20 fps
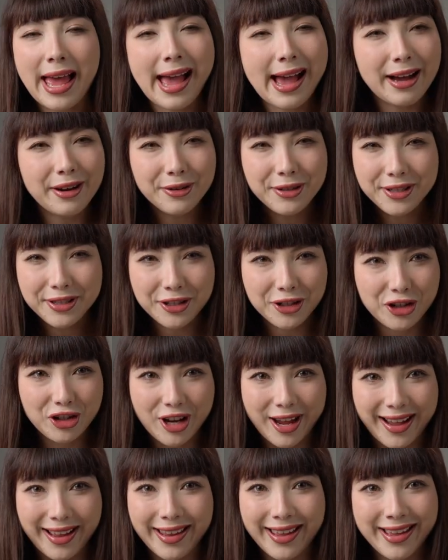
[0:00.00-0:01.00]
how does a
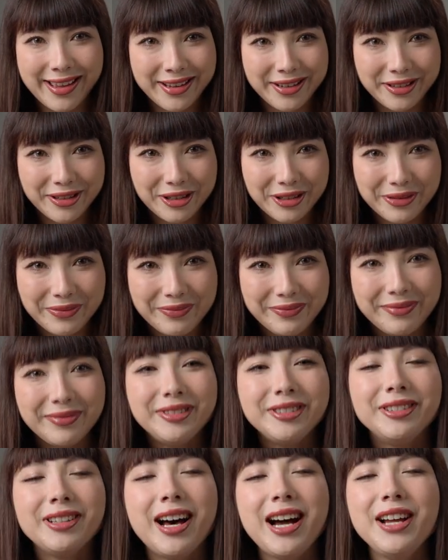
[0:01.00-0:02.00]
chat end?
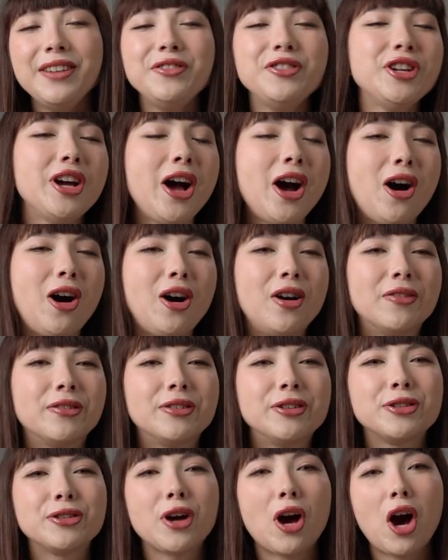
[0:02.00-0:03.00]
LiveChat
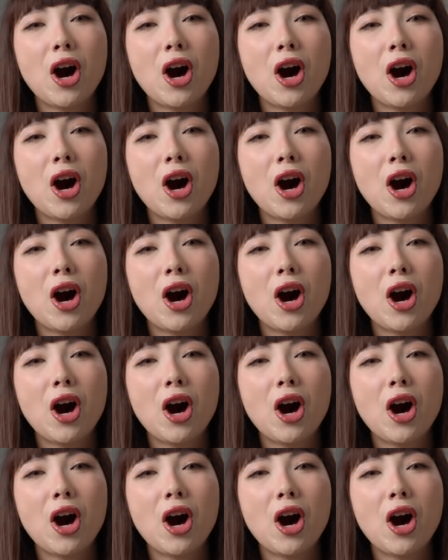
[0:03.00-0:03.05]
offers